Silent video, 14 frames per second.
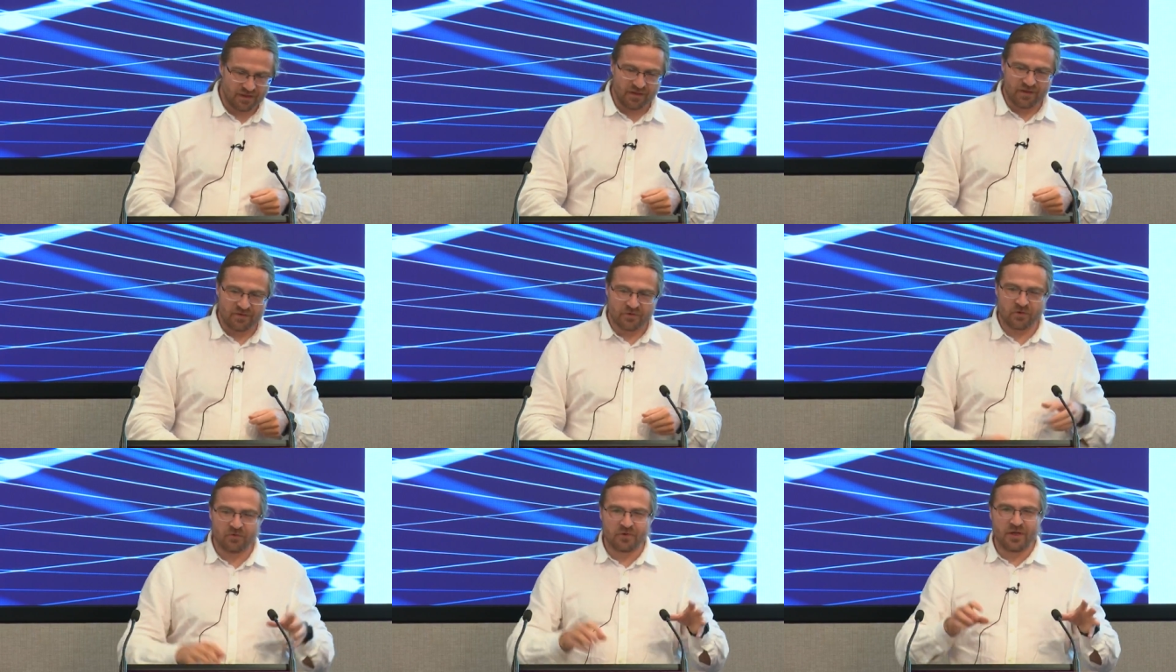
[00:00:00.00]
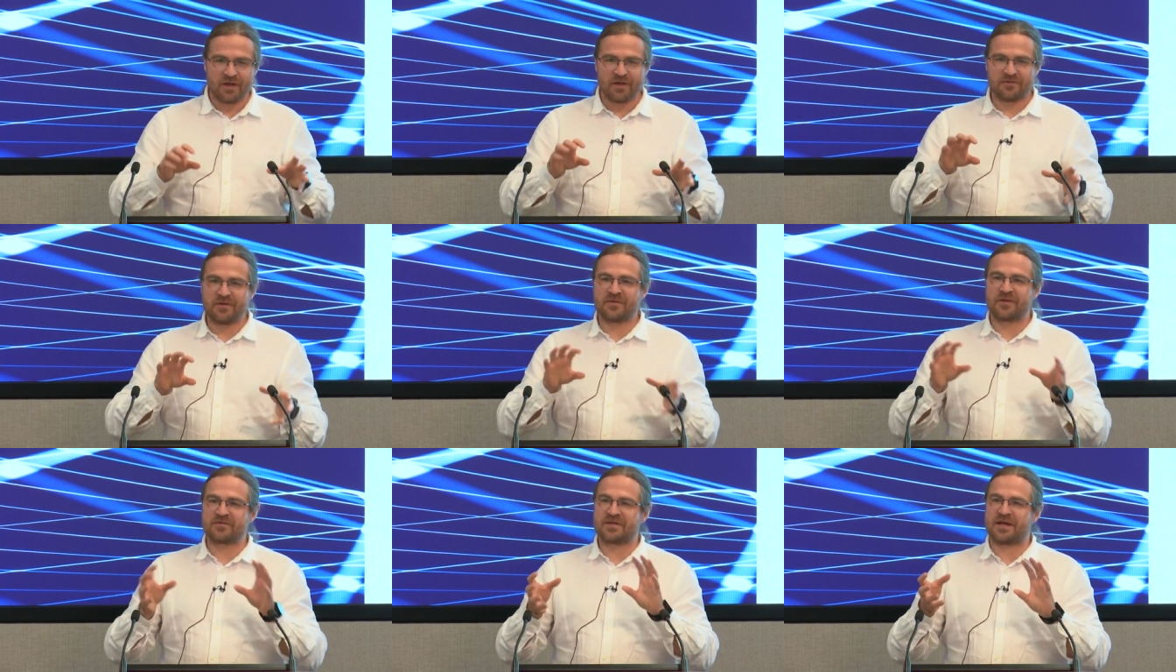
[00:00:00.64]
So these
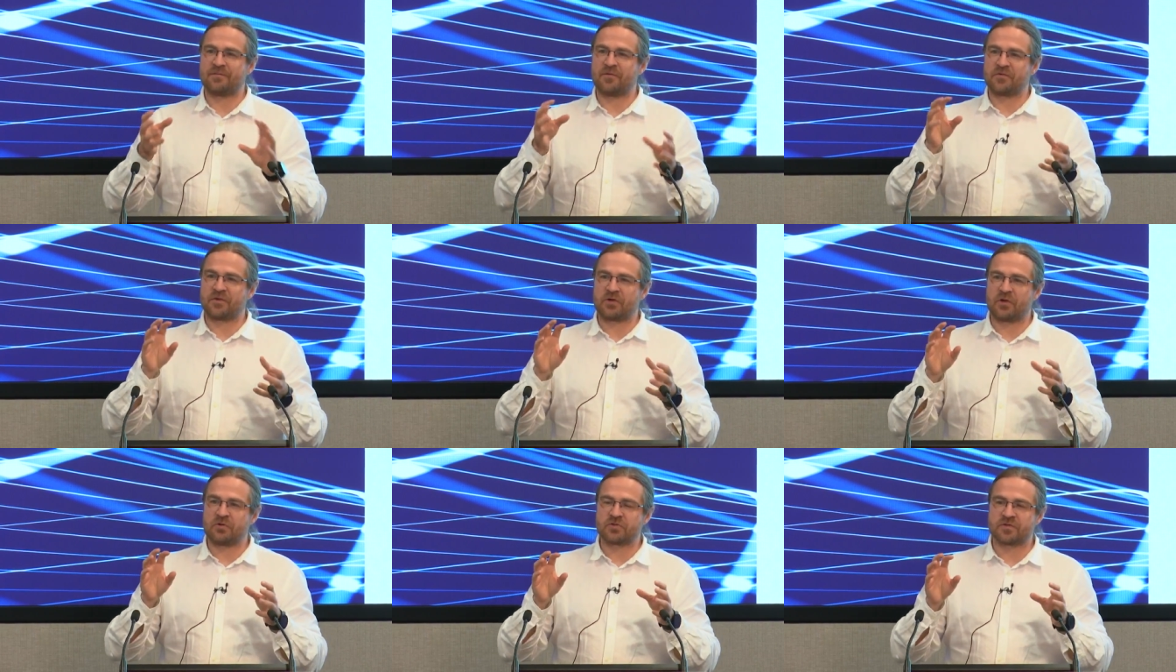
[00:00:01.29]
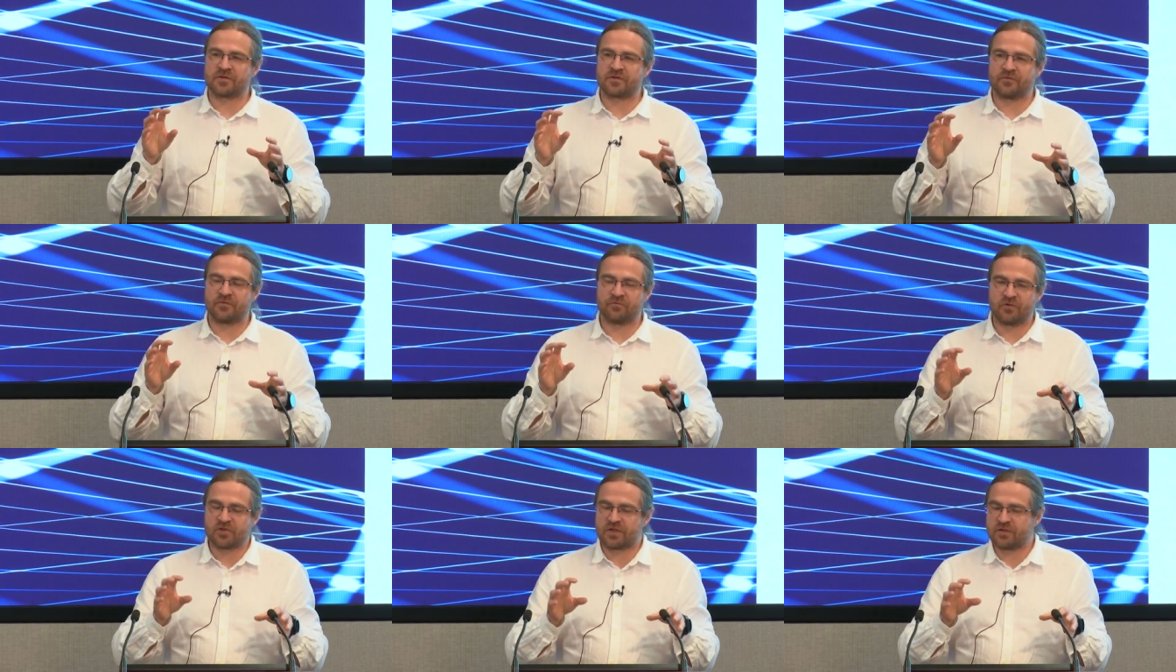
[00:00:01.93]
are some of the notions
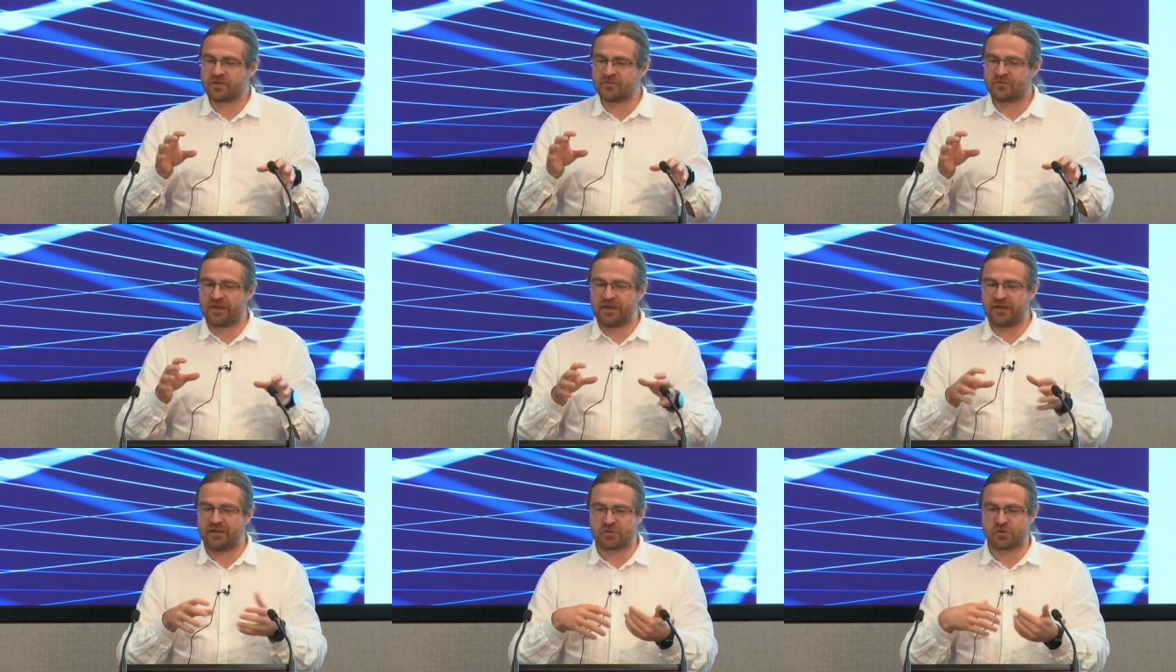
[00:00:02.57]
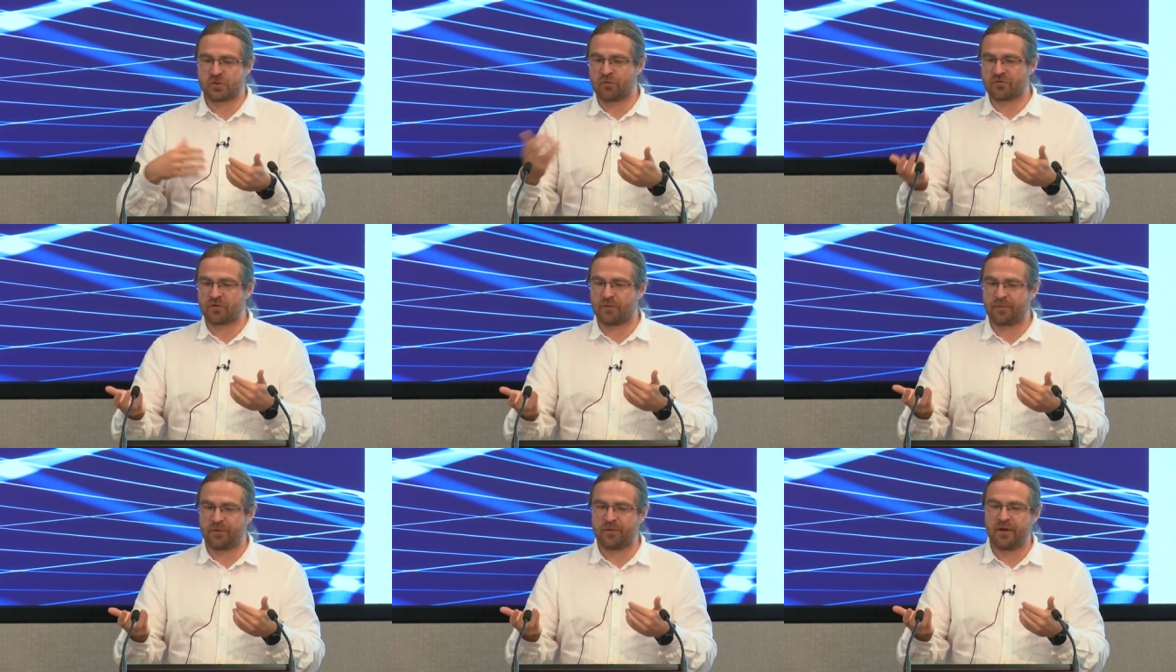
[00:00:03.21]
which are not really a
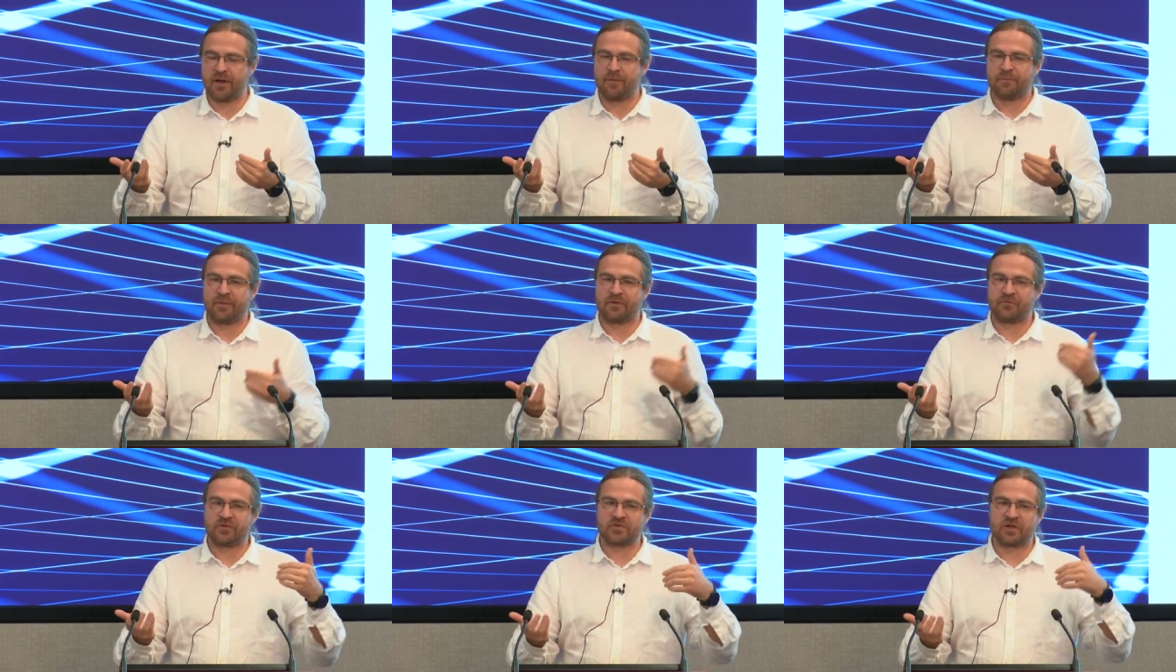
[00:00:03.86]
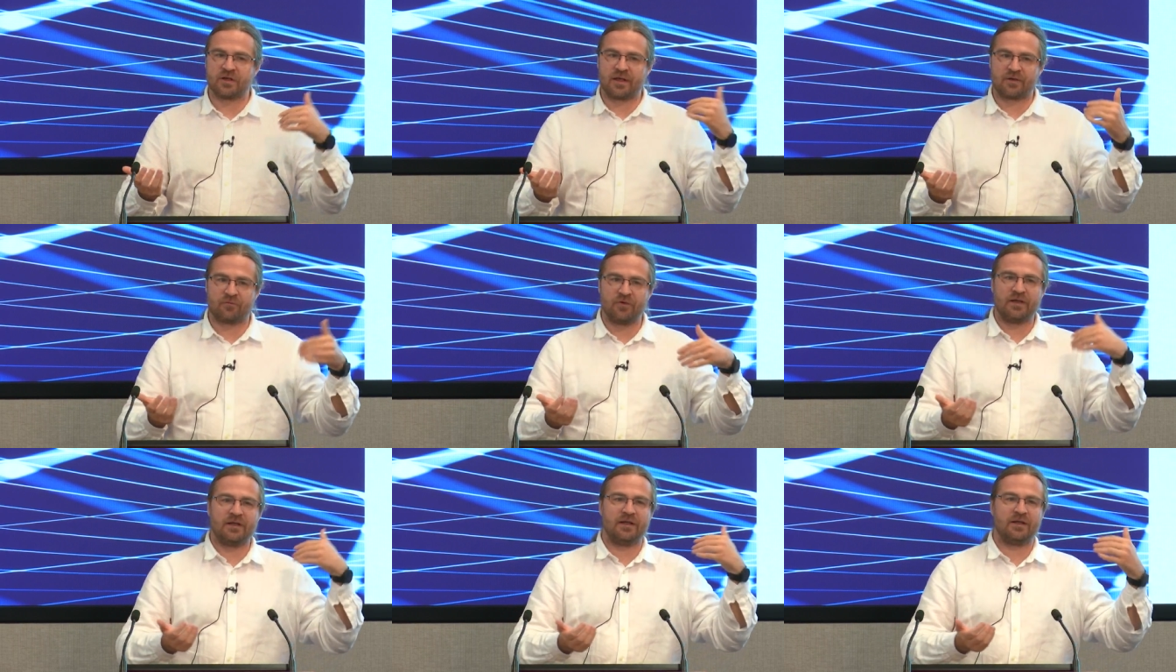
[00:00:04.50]
showstopper, but which are like
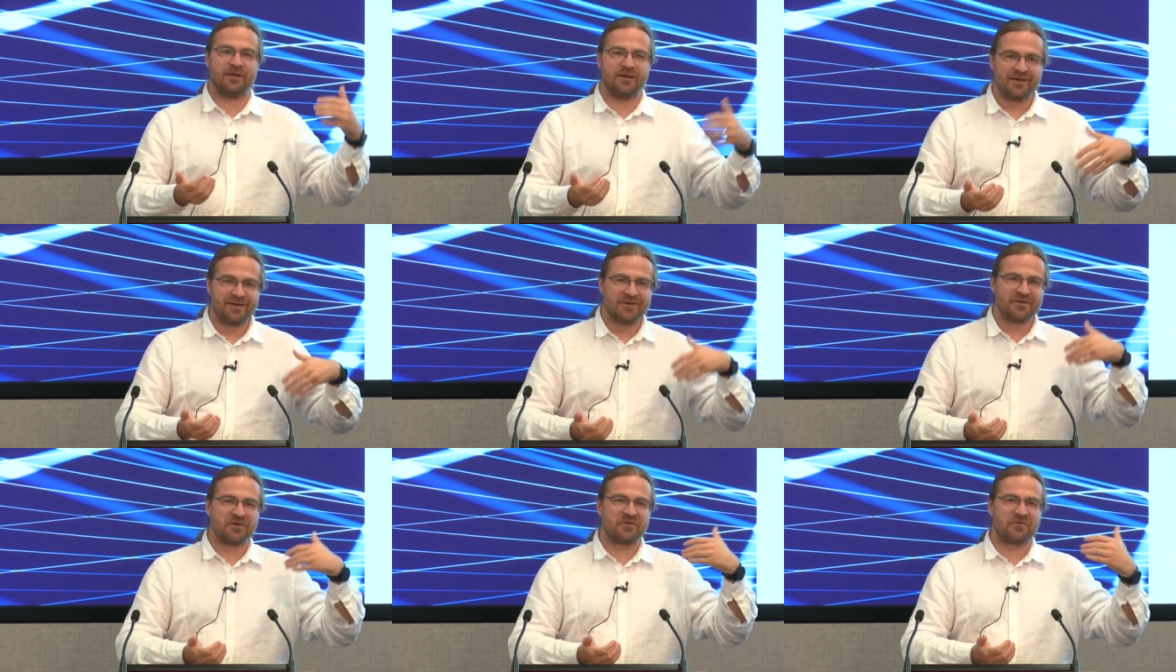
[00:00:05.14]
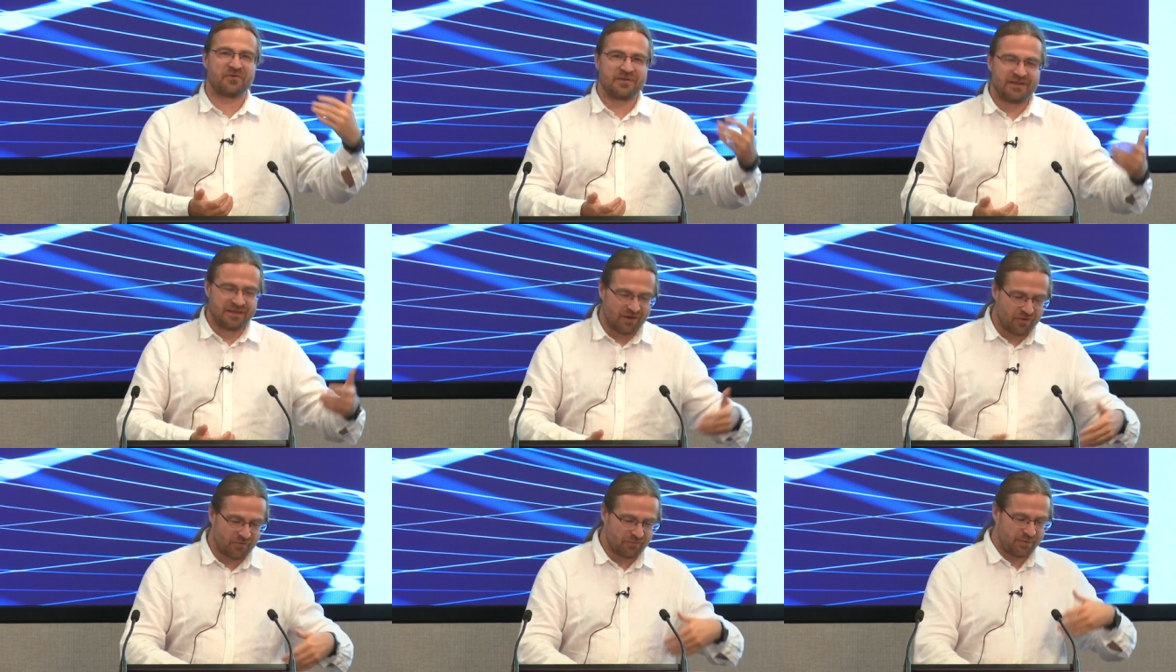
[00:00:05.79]
really can see
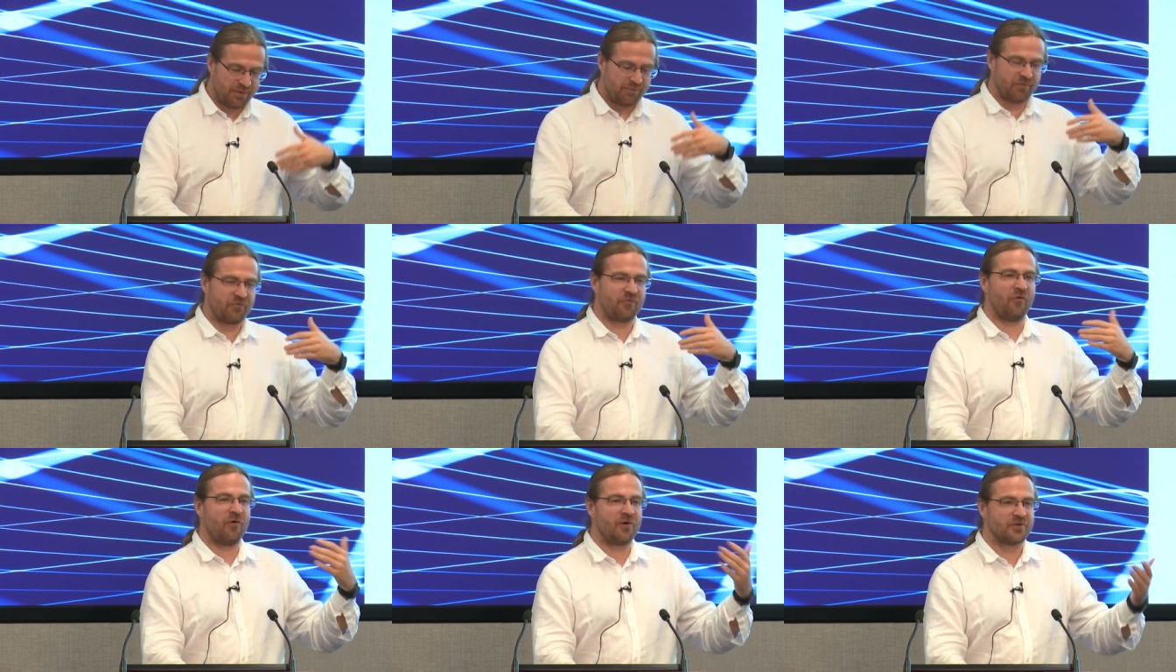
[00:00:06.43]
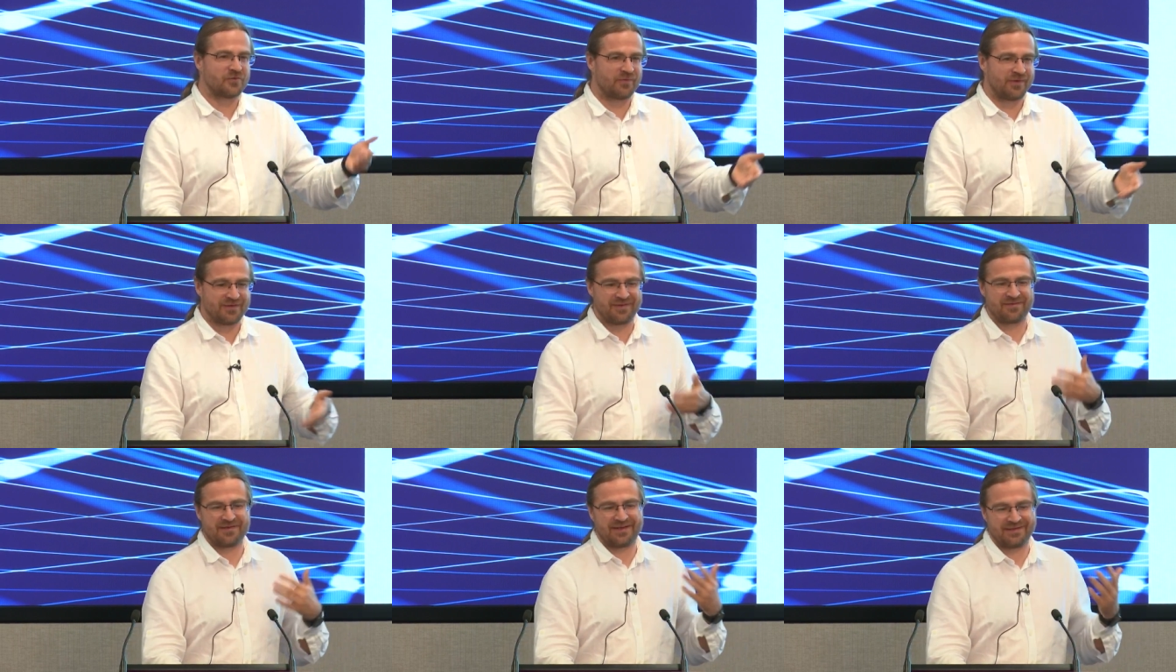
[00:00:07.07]
how people thought when they
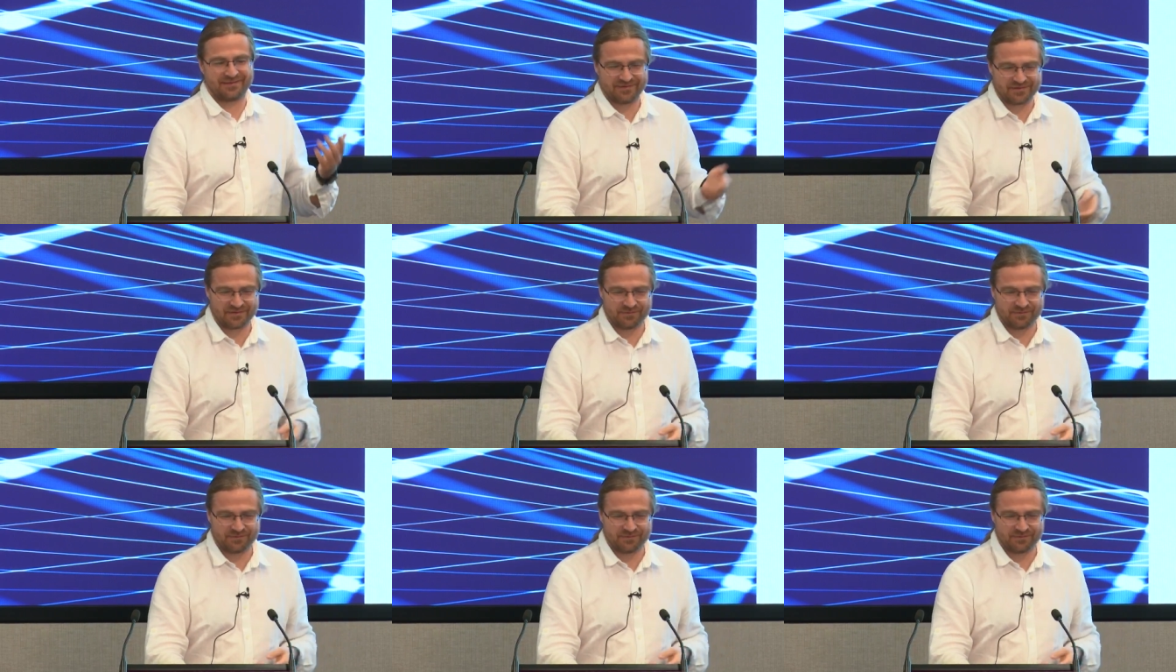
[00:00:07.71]
designed it.